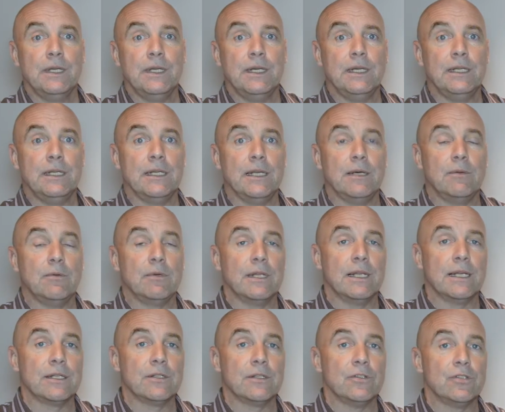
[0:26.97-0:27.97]
And I would
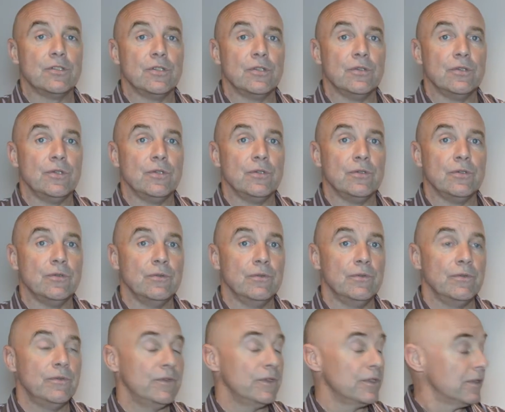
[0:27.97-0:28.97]
like to show you,
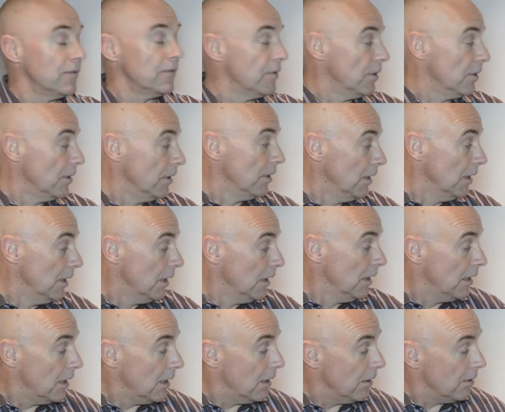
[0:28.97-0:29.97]
first of all,
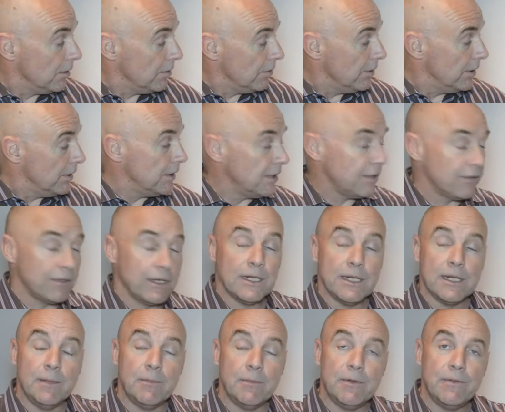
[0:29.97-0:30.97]
our new
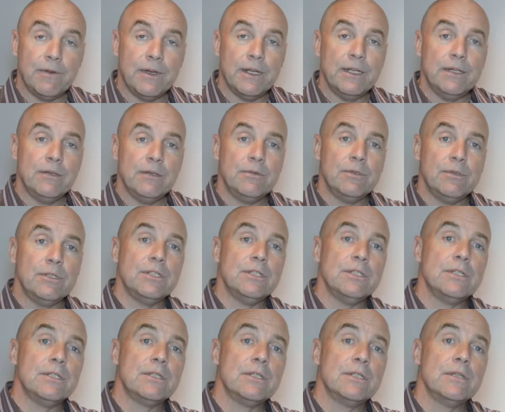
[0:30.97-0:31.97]
integrated amplifier, which
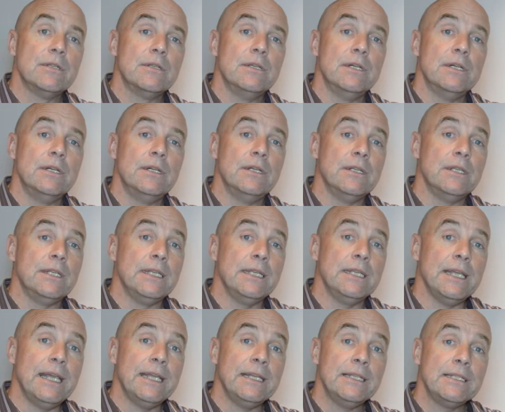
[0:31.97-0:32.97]
is
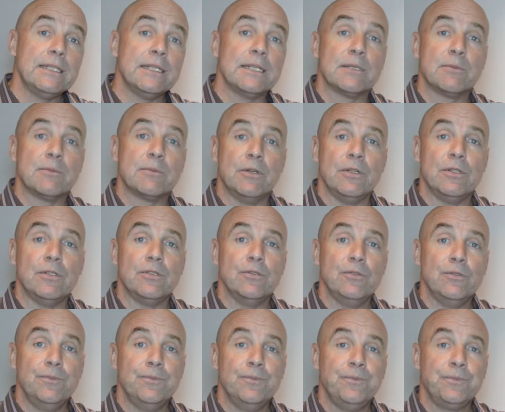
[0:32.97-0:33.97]
the
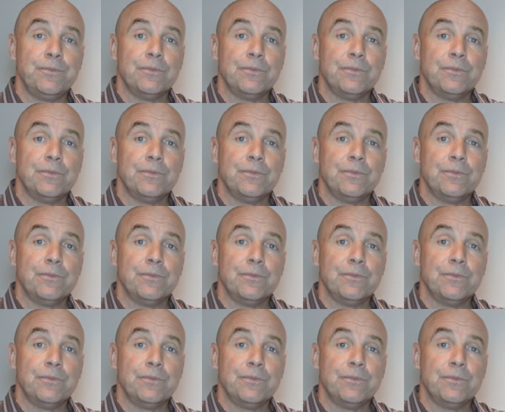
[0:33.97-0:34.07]
A6.2.